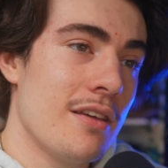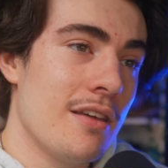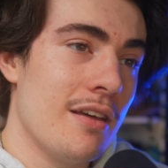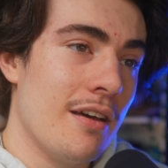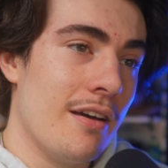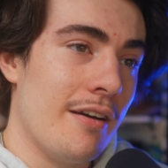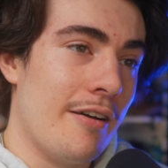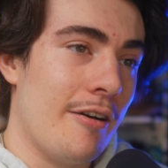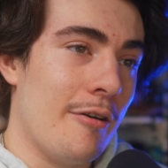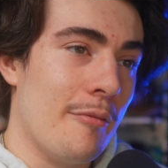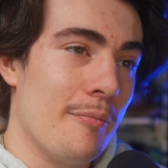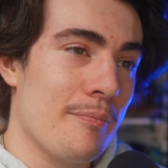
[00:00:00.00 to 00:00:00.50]

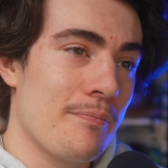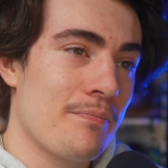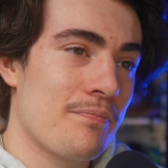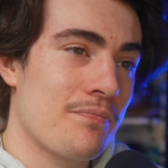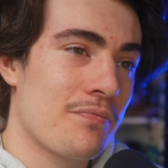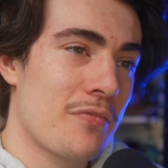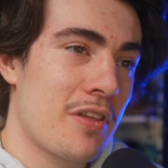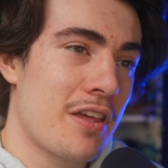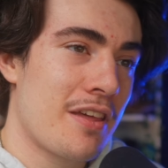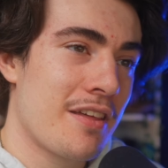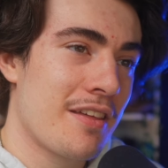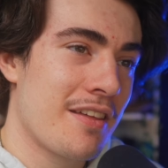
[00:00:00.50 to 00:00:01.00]

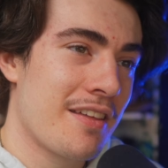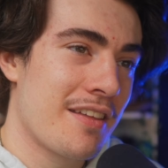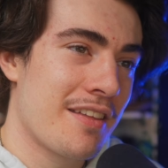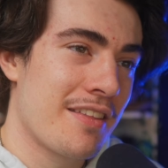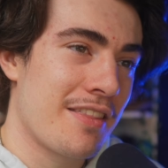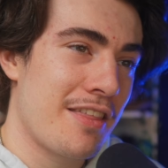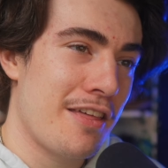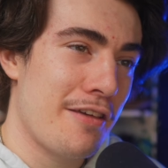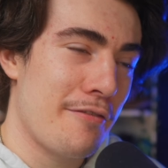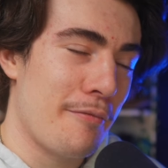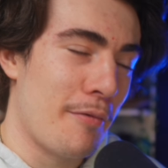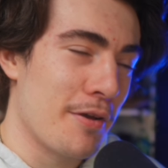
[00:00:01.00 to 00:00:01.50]

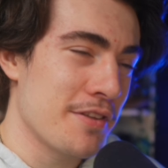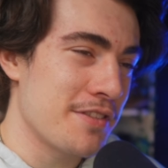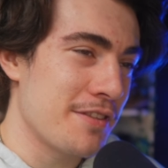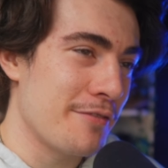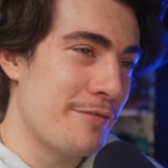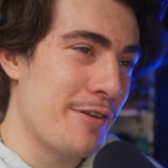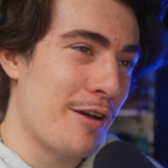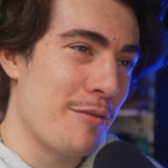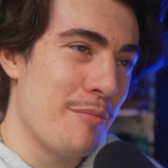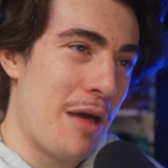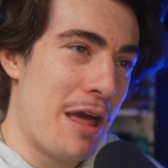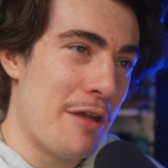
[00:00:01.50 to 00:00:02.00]
It must have
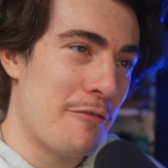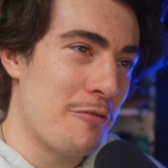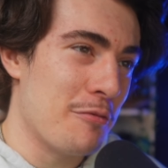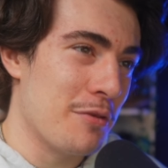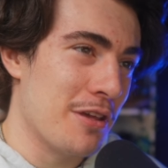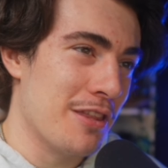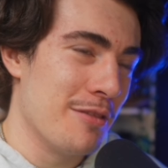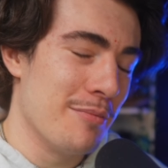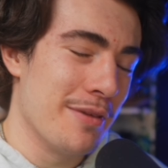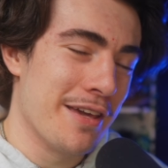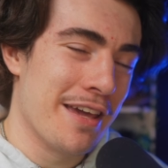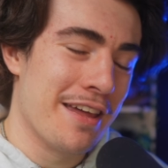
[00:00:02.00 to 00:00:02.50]
felt bad for me
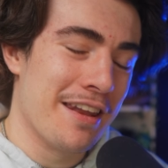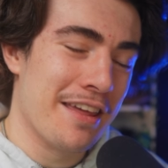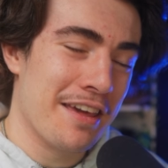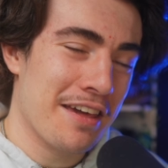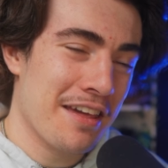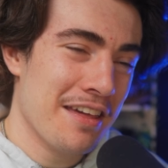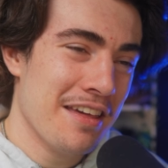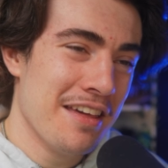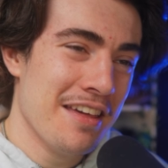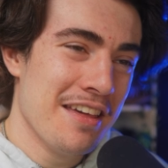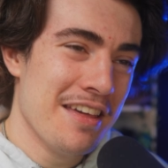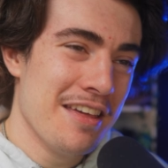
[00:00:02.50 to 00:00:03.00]
in the beginning,
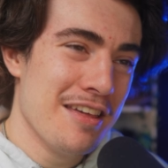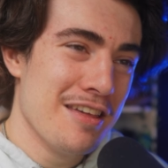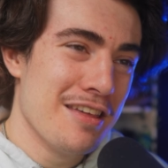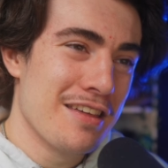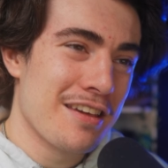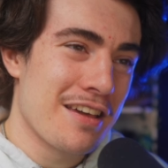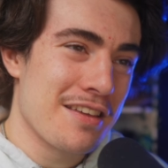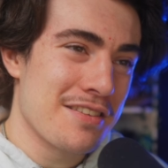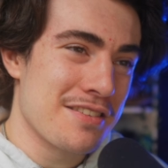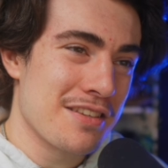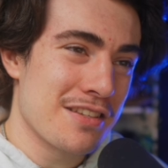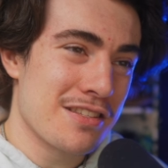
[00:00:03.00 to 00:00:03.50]

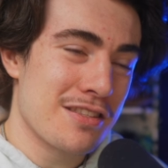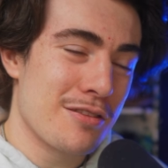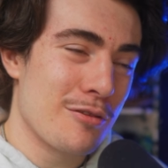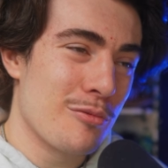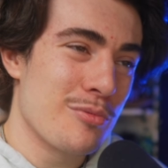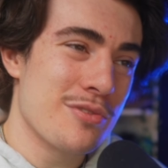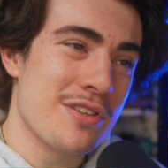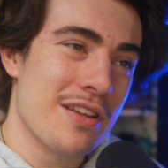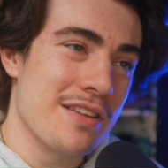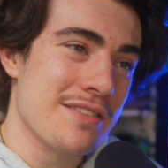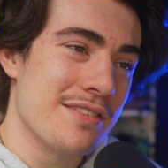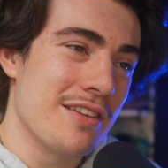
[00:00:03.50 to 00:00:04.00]
because
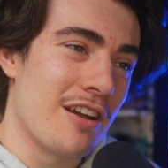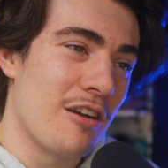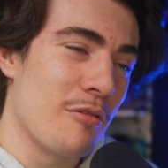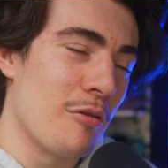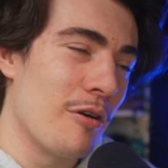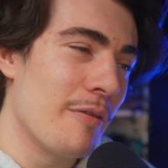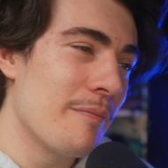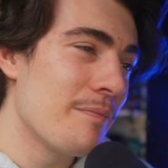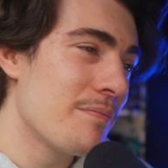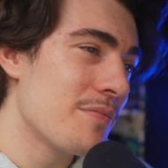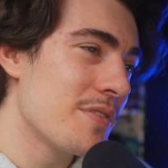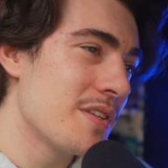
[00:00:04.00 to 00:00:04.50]
63% is terrible.